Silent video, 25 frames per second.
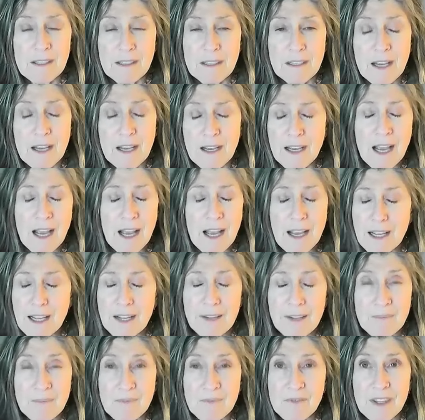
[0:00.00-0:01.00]
Uh,
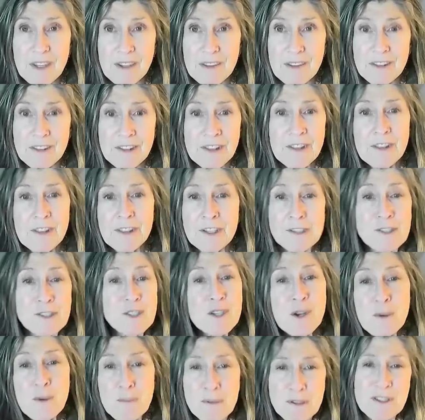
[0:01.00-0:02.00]
there's
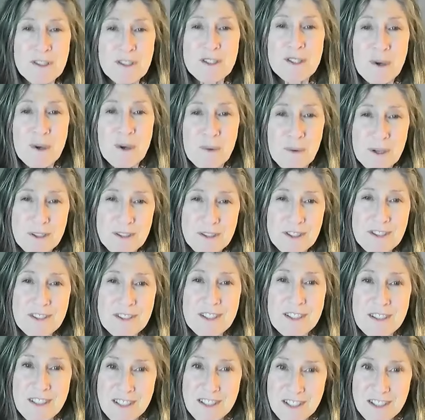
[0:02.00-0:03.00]
almost no words to
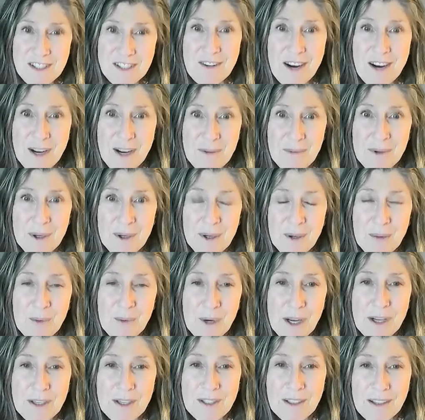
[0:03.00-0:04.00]
describe
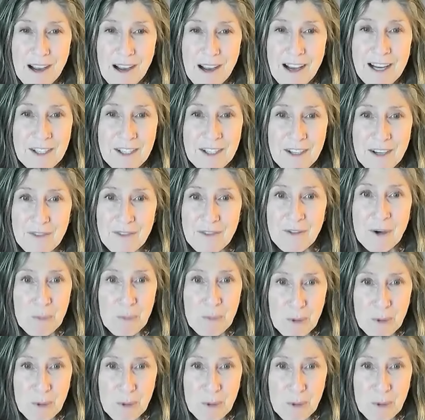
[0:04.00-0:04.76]
what kind of a